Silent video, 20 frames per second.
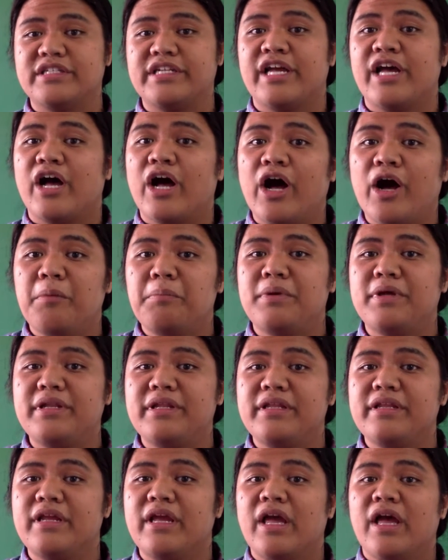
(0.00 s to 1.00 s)
that help it
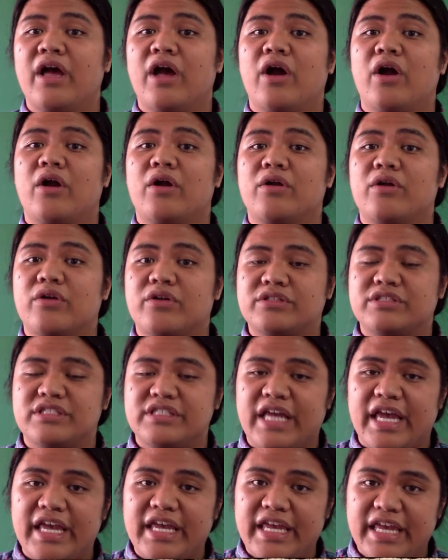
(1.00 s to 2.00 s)

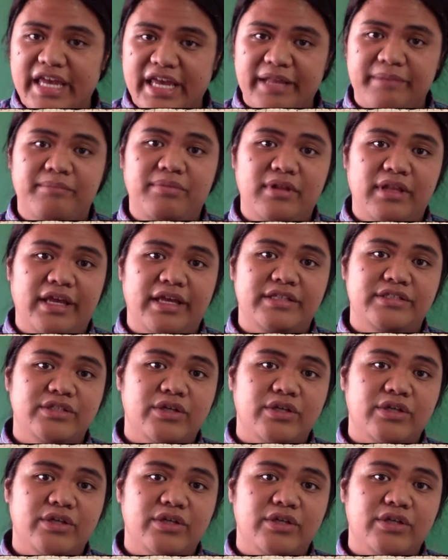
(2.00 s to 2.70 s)
stay in play.